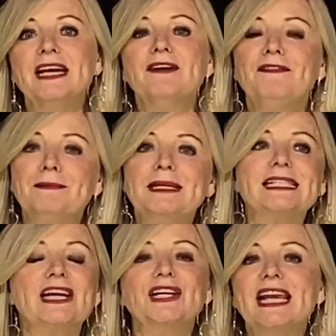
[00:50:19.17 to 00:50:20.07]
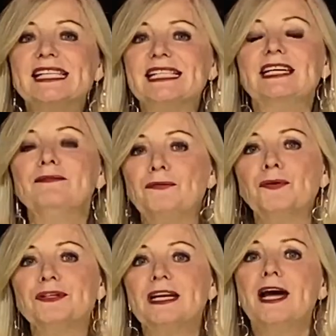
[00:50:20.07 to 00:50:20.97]
Families can't necessarily
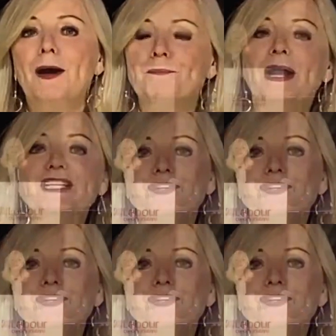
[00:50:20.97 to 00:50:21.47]
afford a brand